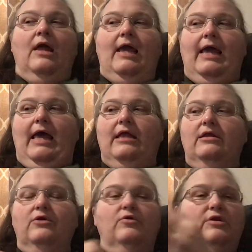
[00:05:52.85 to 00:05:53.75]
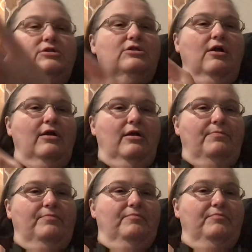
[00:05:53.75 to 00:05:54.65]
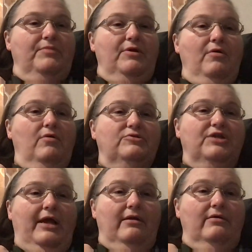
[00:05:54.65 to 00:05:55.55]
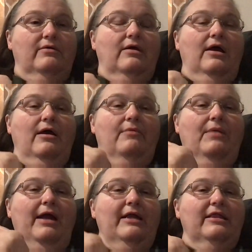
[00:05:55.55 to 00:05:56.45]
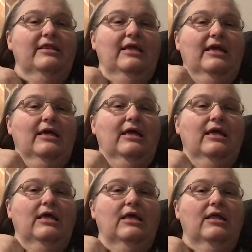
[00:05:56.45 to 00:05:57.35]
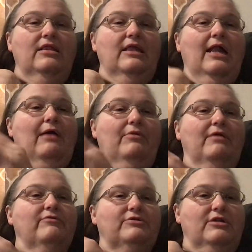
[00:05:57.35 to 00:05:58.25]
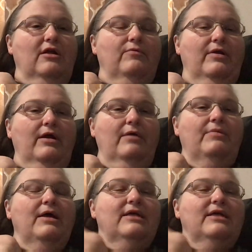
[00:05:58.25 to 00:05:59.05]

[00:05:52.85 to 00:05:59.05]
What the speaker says: And you could start up your own channel. I didn't think that I would ever start one up.